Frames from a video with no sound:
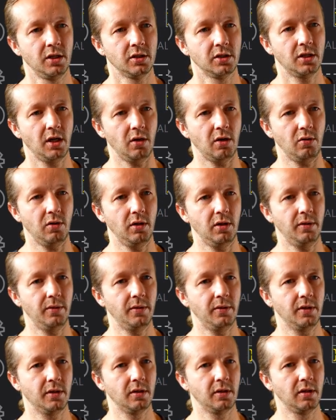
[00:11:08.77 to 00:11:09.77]
so
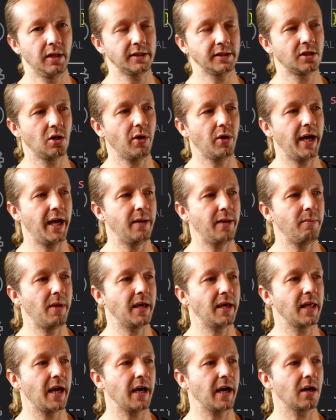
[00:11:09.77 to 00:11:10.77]
let's go ahead and
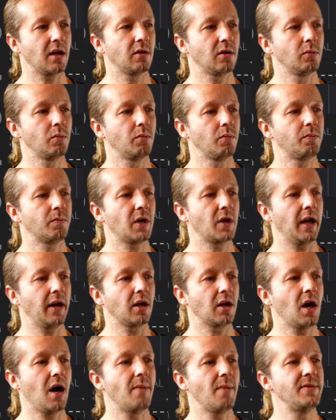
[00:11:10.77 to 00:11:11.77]
make that kind
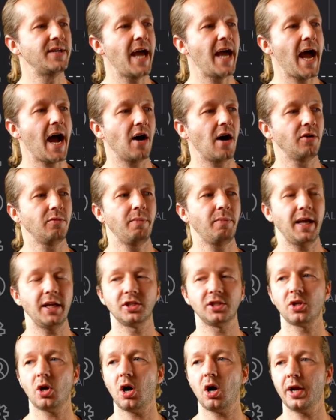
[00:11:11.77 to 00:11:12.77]
of come down
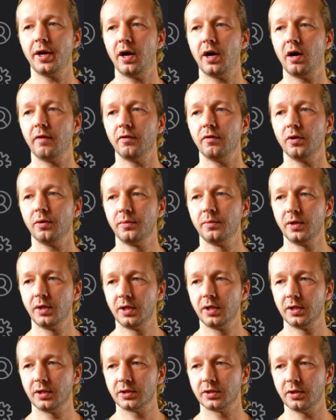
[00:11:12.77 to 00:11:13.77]
based on hover.
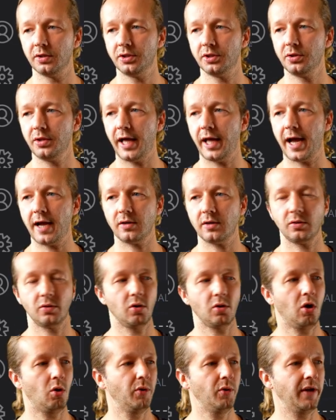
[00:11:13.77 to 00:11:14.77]
So to do that,
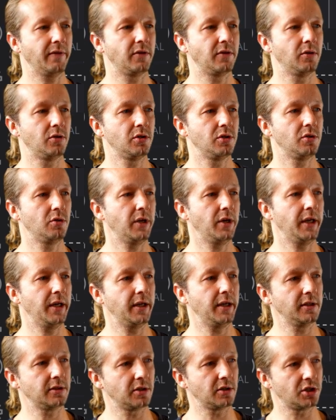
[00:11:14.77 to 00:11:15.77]
all we have to do
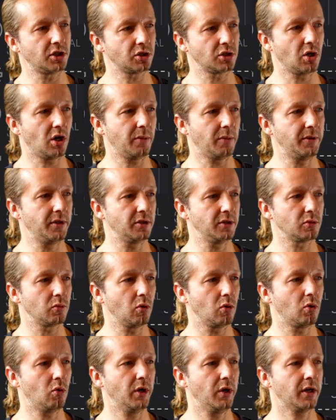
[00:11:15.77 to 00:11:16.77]
is, let's just copy this
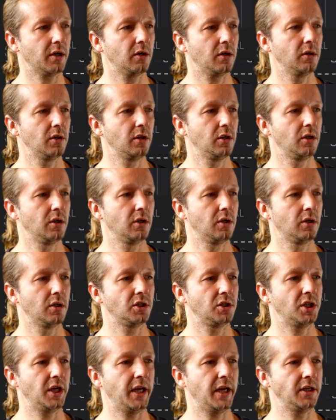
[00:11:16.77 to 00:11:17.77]
real quick,
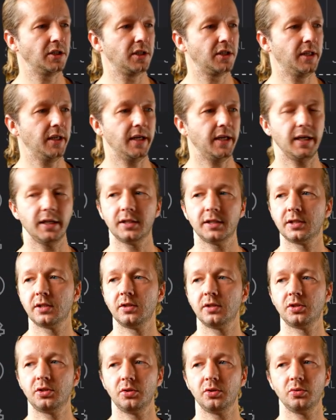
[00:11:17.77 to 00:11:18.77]
change this
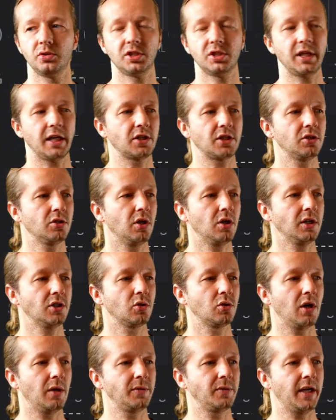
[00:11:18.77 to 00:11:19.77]
to
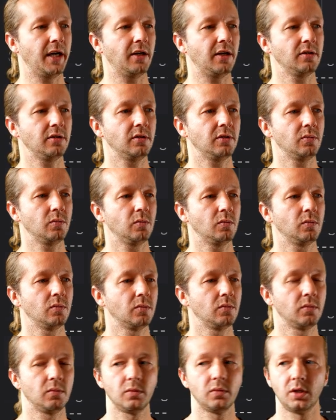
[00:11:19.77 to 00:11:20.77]
section.dropdown,
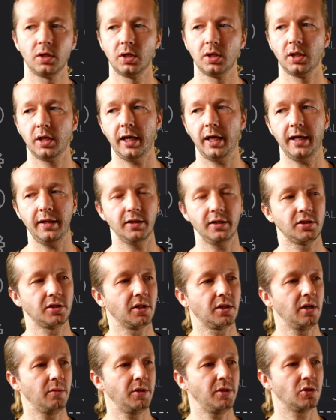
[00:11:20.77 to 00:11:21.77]
and this
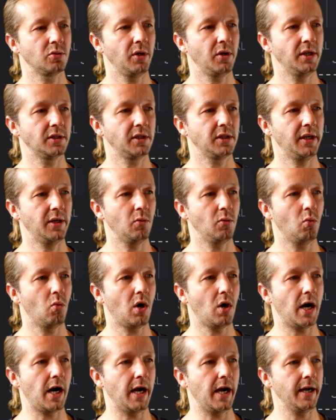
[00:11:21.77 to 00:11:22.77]
is gonna be translate
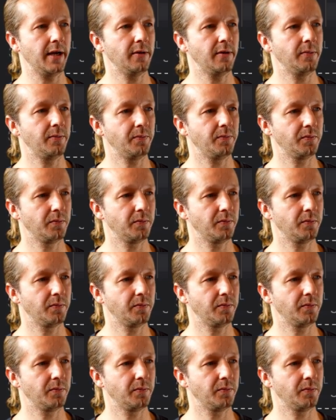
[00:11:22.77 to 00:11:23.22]
Y.